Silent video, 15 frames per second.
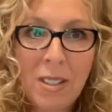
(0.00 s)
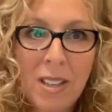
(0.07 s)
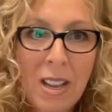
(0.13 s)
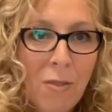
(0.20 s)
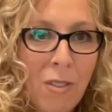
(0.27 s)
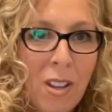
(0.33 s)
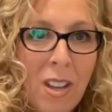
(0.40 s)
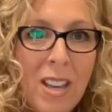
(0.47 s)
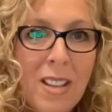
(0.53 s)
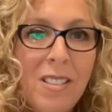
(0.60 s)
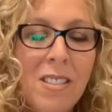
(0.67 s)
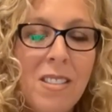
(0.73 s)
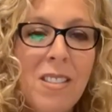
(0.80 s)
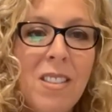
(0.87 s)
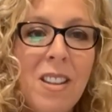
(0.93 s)
of the
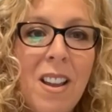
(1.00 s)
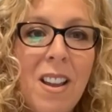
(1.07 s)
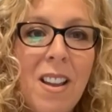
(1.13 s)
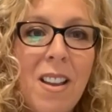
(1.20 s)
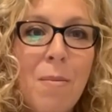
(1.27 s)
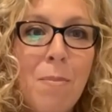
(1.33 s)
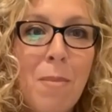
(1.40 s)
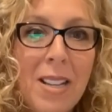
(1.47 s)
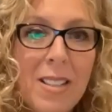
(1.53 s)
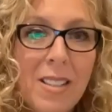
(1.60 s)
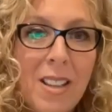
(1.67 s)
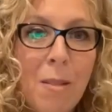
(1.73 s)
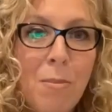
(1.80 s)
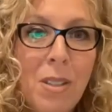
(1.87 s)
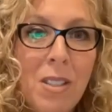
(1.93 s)
cases, matters
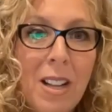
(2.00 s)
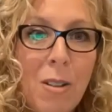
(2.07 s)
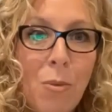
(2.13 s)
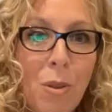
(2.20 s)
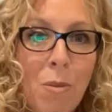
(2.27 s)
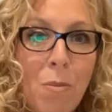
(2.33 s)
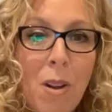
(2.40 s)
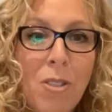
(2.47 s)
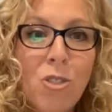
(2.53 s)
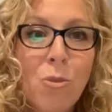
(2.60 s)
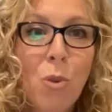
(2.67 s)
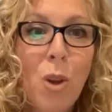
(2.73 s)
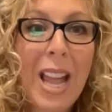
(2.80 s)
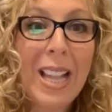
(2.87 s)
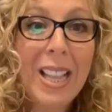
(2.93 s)
can be dealt with much
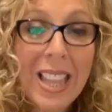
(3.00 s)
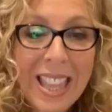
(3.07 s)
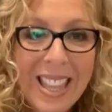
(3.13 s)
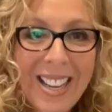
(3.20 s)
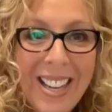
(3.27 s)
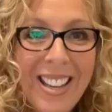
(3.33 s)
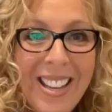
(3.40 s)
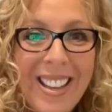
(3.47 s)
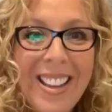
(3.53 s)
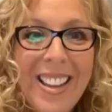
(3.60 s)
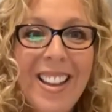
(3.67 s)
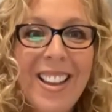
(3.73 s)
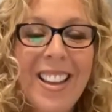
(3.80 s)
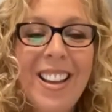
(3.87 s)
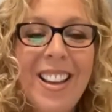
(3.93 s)
more healthily,
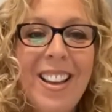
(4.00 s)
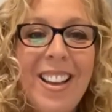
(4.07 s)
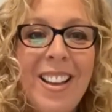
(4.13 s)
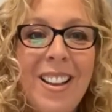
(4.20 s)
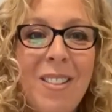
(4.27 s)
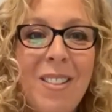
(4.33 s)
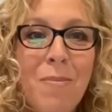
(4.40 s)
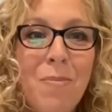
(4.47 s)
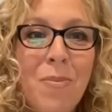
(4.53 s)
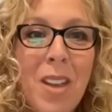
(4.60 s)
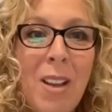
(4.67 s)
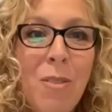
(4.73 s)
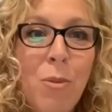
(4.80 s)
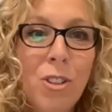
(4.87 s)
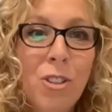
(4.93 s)

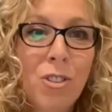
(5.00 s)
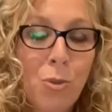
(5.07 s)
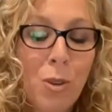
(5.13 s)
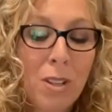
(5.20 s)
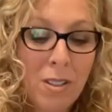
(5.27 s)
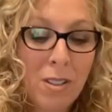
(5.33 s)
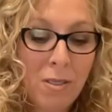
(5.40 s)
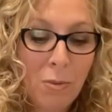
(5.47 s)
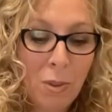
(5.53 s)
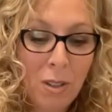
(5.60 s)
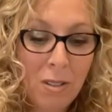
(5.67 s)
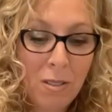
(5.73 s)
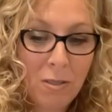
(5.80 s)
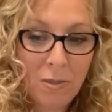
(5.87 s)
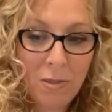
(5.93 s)
and which
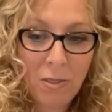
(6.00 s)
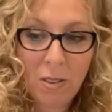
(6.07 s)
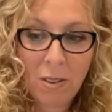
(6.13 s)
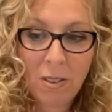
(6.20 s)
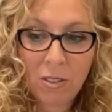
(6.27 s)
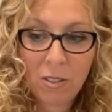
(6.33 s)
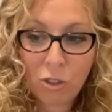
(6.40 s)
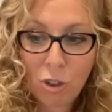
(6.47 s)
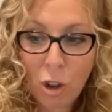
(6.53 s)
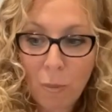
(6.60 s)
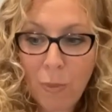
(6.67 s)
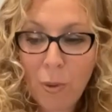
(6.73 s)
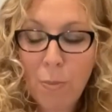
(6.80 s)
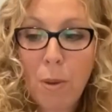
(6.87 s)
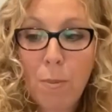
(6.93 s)
will
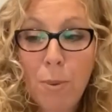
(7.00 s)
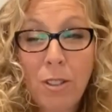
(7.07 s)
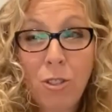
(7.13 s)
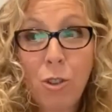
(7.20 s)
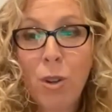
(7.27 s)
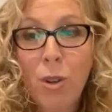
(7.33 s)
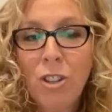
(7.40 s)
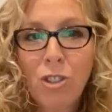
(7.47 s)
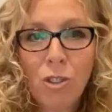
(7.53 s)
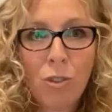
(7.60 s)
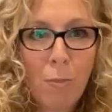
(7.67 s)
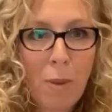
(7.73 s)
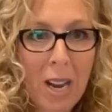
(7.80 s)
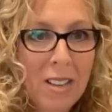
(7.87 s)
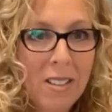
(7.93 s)
stop the perpetuation
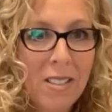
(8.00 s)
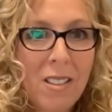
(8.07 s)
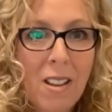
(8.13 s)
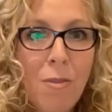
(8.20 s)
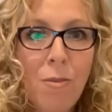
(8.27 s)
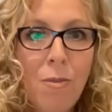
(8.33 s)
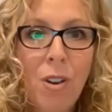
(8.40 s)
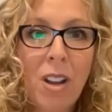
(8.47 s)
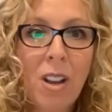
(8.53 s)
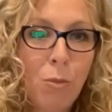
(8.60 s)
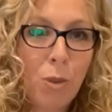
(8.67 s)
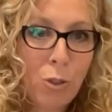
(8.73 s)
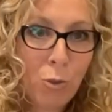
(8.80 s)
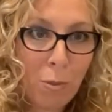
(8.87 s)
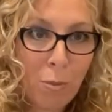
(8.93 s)
of pain and suffering, and
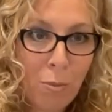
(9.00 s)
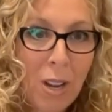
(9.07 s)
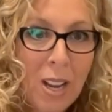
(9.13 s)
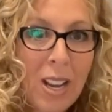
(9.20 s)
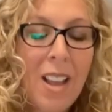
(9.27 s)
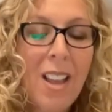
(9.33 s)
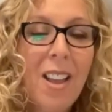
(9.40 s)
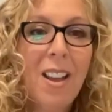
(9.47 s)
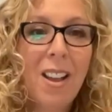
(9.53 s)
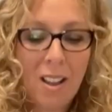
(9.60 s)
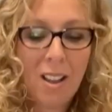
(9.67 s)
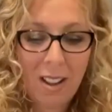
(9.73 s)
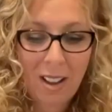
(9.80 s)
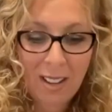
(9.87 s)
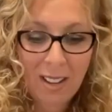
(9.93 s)
which will bring,
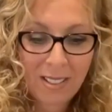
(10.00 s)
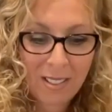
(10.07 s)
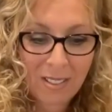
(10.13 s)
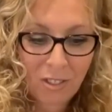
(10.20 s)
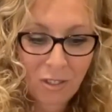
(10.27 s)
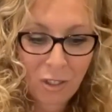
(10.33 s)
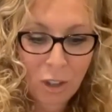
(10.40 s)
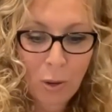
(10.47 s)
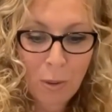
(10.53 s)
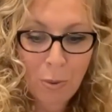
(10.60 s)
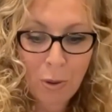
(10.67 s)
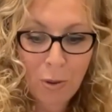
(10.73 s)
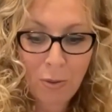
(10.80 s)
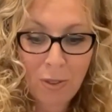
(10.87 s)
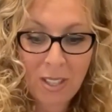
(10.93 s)
as Joey
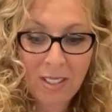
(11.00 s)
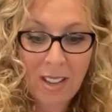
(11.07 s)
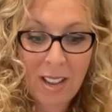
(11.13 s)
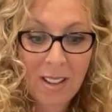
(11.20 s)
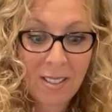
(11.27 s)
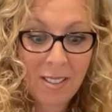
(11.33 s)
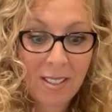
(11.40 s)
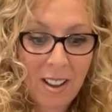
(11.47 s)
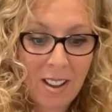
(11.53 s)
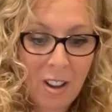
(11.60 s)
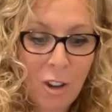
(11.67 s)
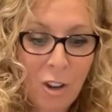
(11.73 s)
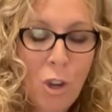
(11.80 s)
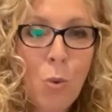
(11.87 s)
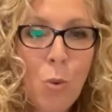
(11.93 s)
beautifully says, a
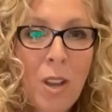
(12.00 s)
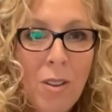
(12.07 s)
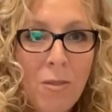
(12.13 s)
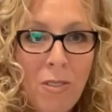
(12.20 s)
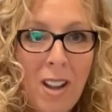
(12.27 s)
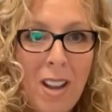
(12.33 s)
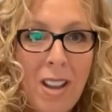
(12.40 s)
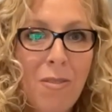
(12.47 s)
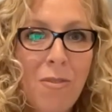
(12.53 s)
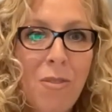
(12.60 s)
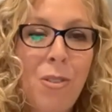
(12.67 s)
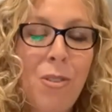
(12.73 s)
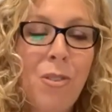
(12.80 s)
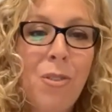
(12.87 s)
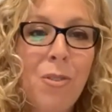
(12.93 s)
new way of life
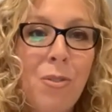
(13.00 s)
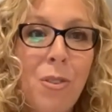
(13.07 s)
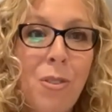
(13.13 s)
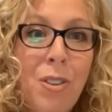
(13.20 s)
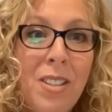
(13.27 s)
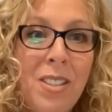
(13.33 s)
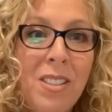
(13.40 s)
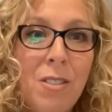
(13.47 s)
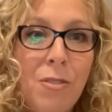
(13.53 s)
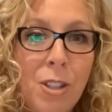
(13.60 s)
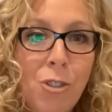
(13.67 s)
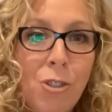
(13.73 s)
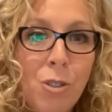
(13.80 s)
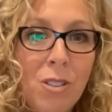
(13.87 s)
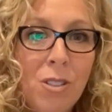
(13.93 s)
for these
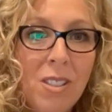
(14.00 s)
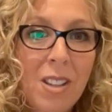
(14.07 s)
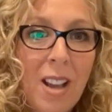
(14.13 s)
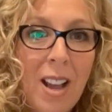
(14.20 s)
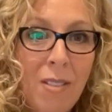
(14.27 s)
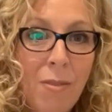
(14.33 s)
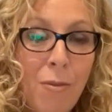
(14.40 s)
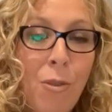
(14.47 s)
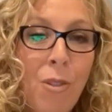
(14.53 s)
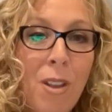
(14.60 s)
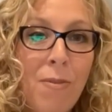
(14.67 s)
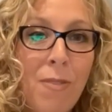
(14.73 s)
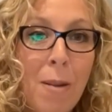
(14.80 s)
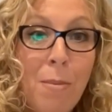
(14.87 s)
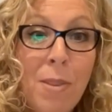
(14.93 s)
individuals and for their
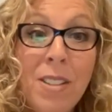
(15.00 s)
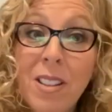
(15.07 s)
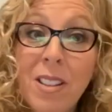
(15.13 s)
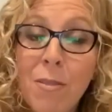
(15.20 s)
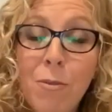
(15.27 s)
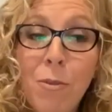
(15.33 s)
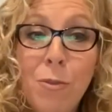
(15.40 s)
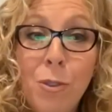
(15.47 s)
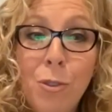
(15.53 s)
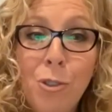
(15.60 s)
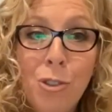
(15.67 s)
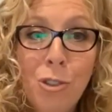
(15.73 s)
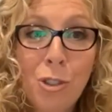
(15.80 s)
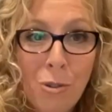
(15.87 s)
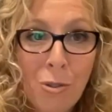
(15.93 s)
families and for
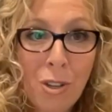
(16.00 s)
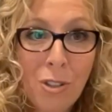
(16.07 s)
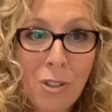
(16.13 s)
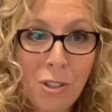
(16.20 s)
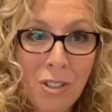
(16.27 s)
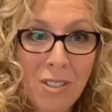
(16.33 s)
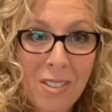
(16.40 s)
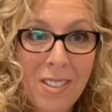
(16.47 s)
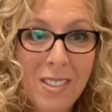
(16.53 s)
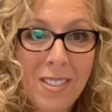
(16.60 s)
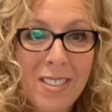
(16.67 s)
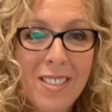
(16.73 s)
future generations.